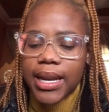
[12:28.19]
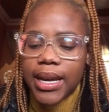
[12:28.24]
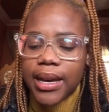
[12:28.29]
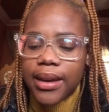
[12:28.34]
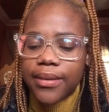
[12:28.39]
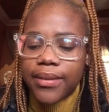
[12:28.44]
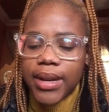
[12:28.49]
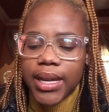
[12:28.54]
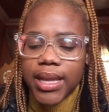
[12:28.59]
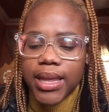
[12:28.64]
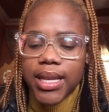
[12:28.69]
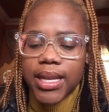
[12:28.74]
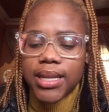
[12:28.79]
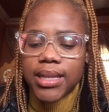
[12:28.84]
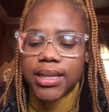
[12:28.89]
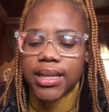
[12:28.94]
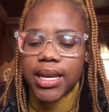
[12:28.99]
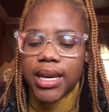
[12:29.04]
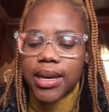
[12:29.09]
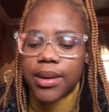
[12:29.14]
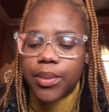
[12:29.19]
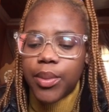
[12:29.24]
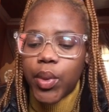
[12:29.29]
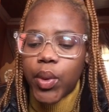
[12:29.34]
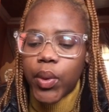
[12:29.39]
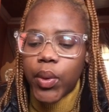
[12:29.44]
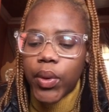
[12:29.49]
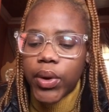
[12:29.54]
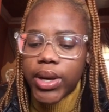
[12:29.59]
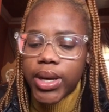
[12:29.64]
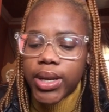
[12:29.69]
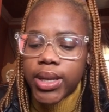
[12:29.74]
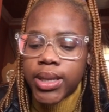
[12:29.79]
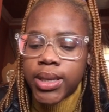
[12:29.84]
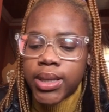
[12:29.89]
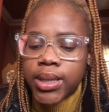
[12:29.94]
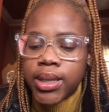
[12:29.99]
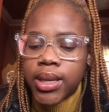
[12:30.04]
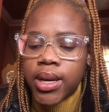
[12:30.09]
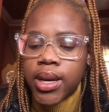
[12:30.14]
life, like things like
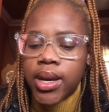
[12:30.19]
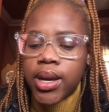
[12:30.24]
boys,